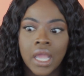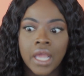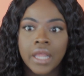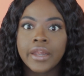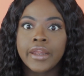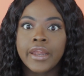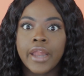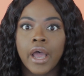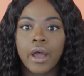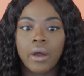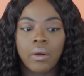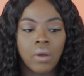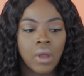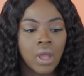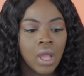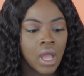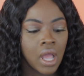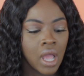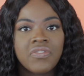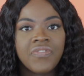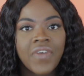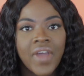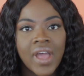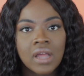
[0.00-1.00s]
No.
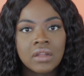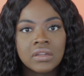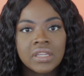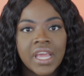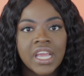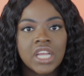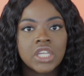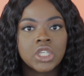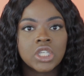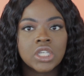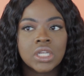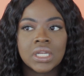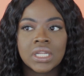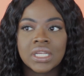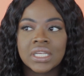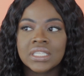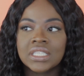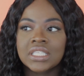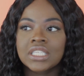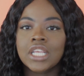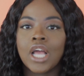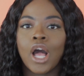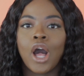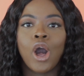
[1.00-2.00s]
The foundation
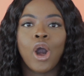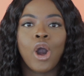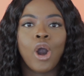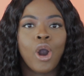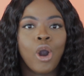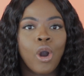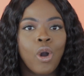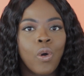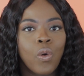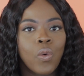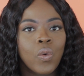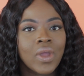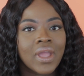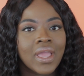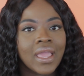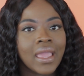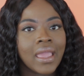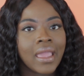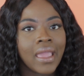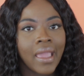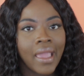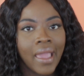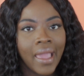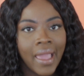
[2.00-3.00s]
is
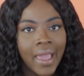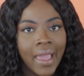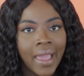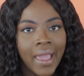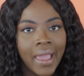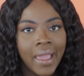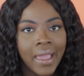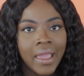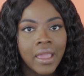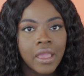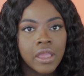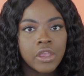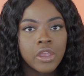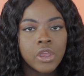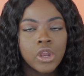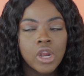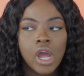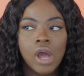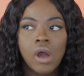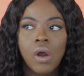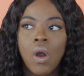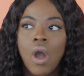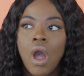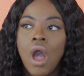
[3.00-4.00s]
okay. You
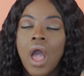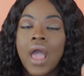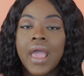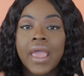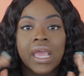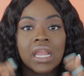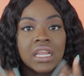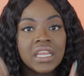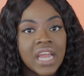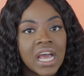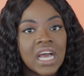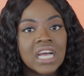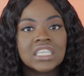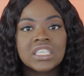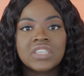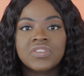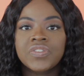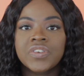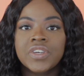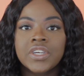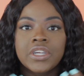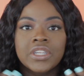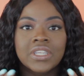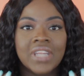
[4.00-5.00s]
know, it does
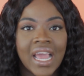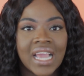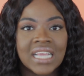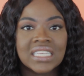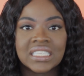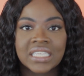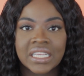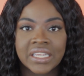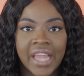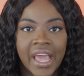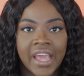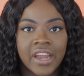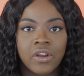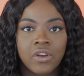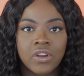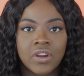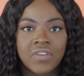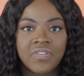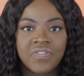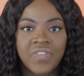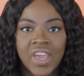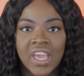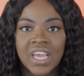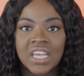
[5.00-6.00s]
feel nice and light on the
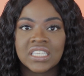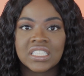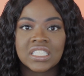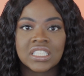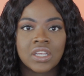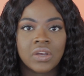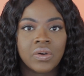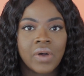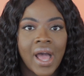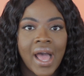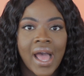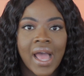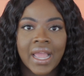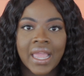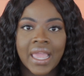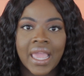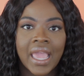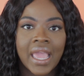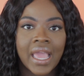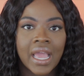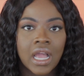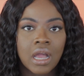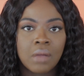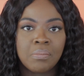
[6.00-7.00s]
face, so I
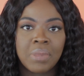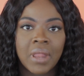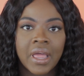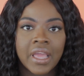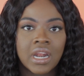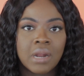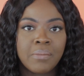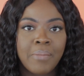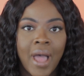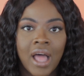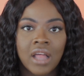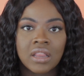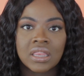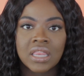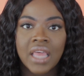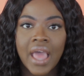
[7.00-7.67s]
can't complain about